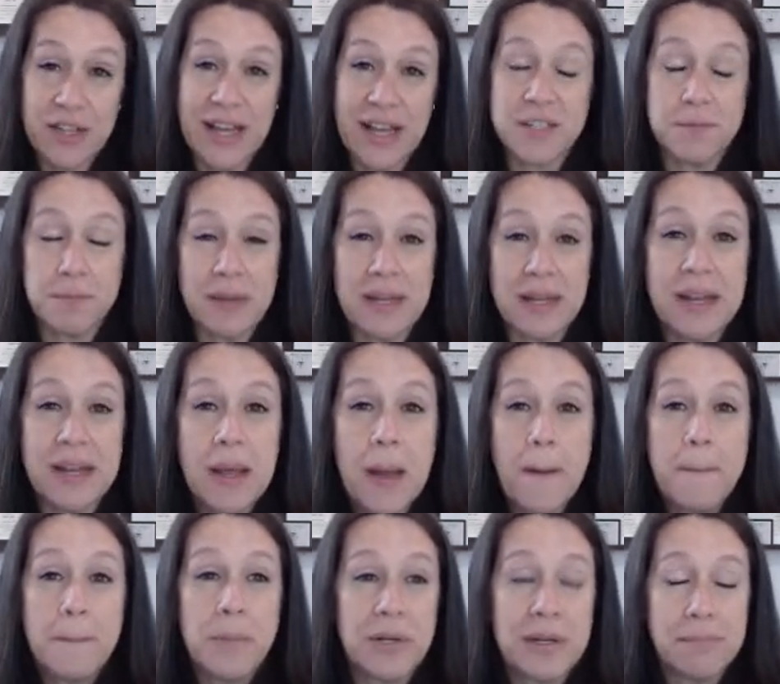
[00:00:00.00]
has been
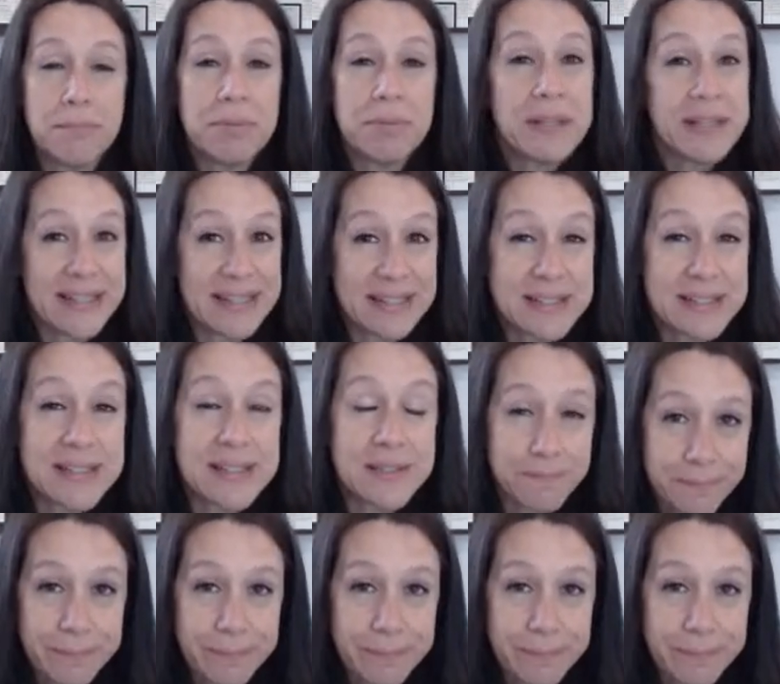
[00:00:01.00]
put in place.